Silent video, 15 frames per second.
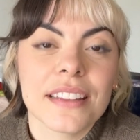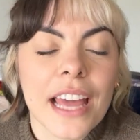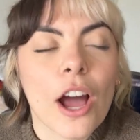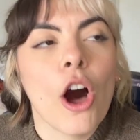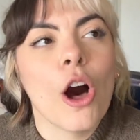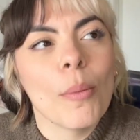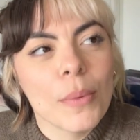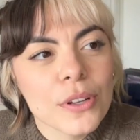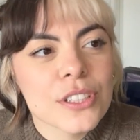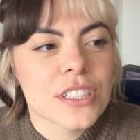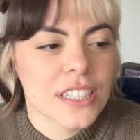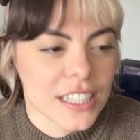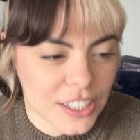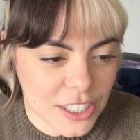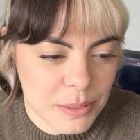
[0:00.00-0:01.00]
They almost
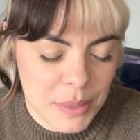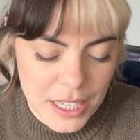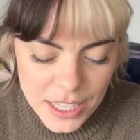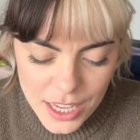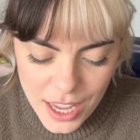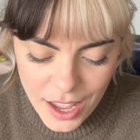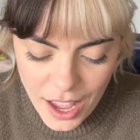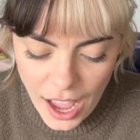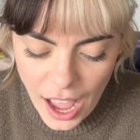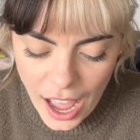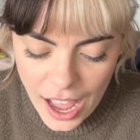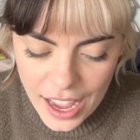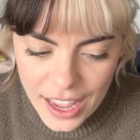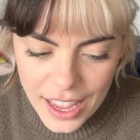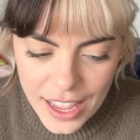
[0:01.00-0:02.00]
killed me.
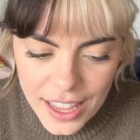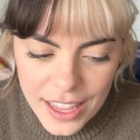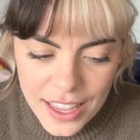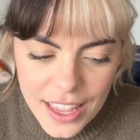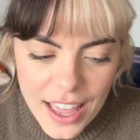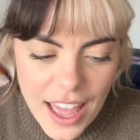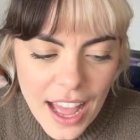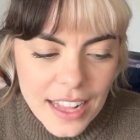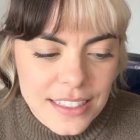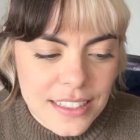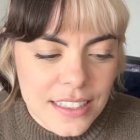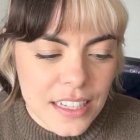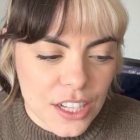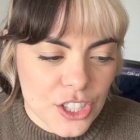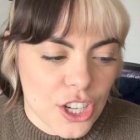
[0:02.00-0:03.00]
I had
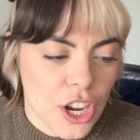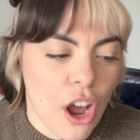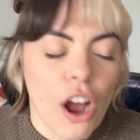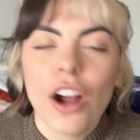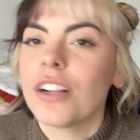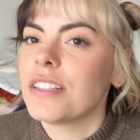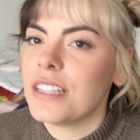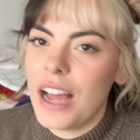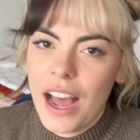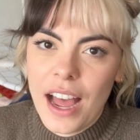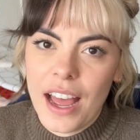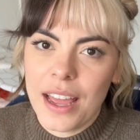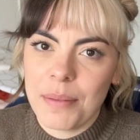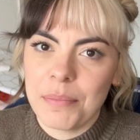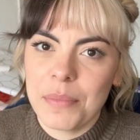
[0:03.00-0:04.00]
such a hard
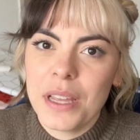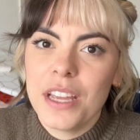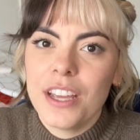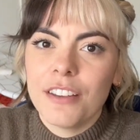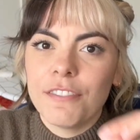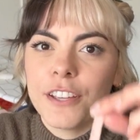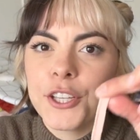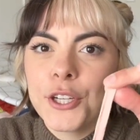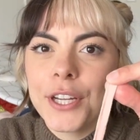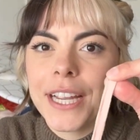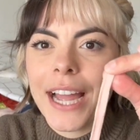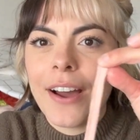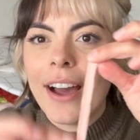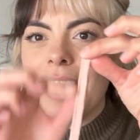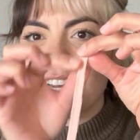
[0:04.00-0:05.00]
time figuring
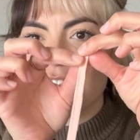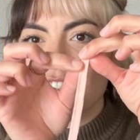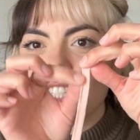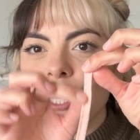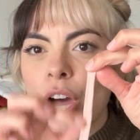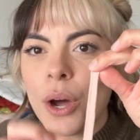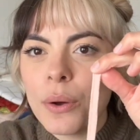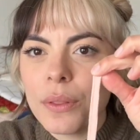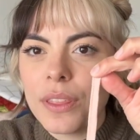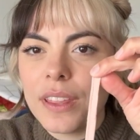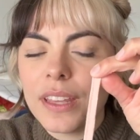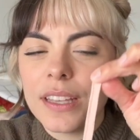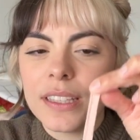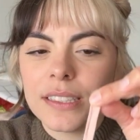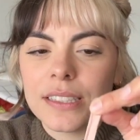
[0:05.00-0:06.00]
out how to sew
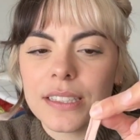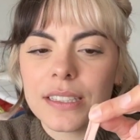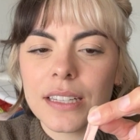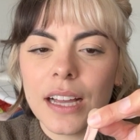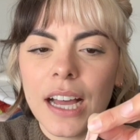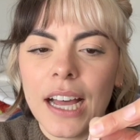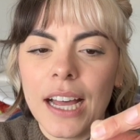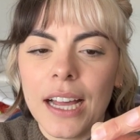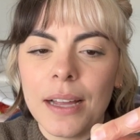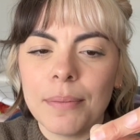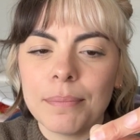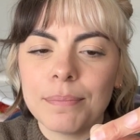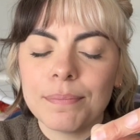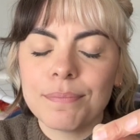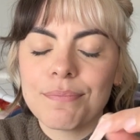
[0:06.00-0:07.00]
these
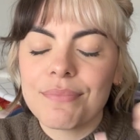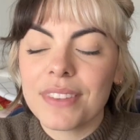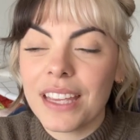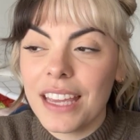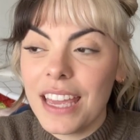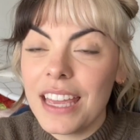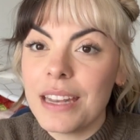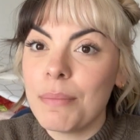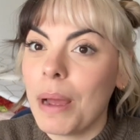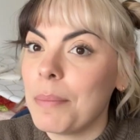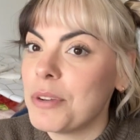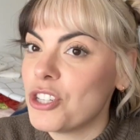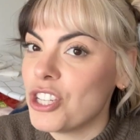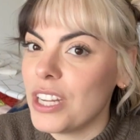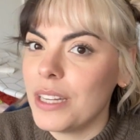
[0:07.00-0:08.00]
in my
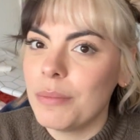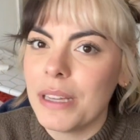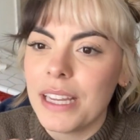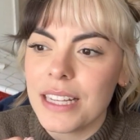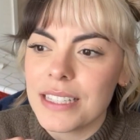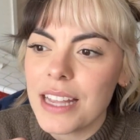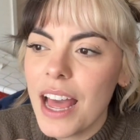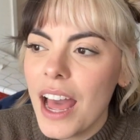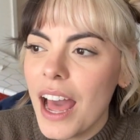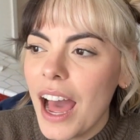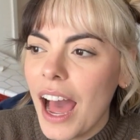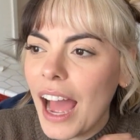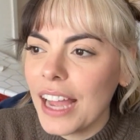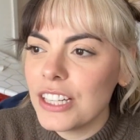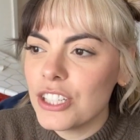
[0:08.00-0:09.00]
machine because
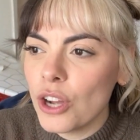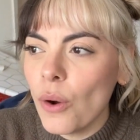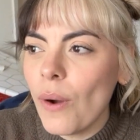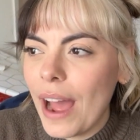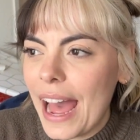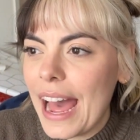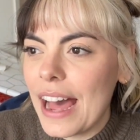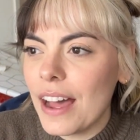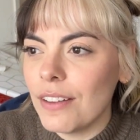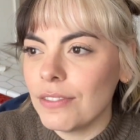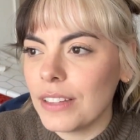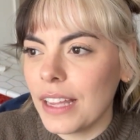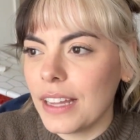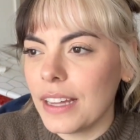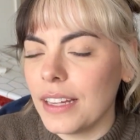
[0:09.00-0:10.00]
I don't have
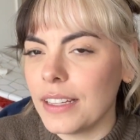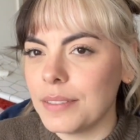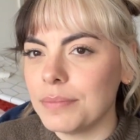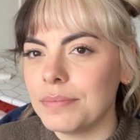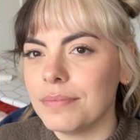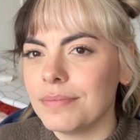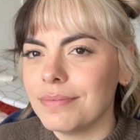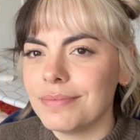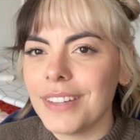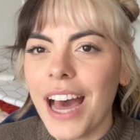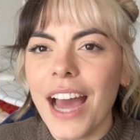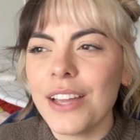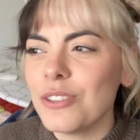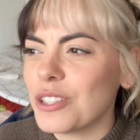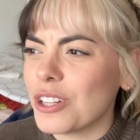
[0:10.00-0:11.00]
like
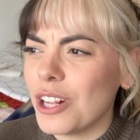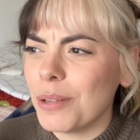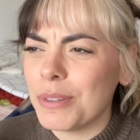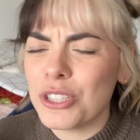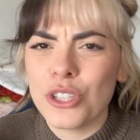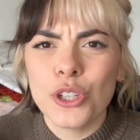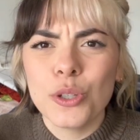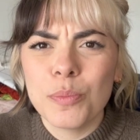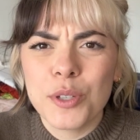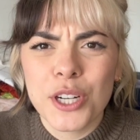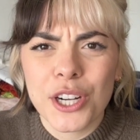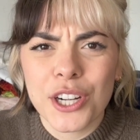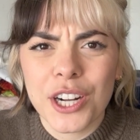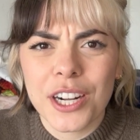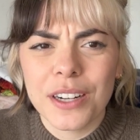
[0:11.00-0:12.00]
I used to call them a tube
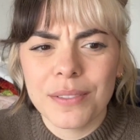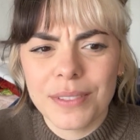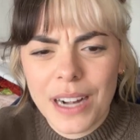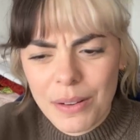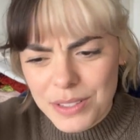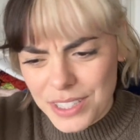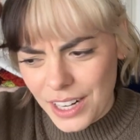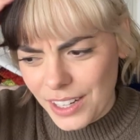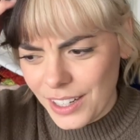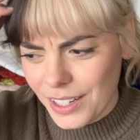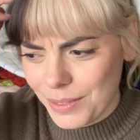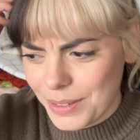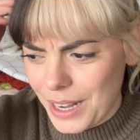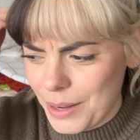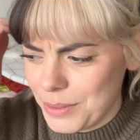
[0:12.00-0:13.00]
turner when I was younger,
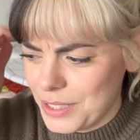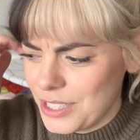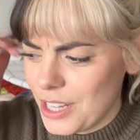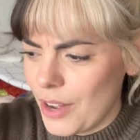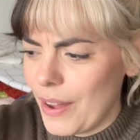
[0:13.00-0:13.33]
when I would sew.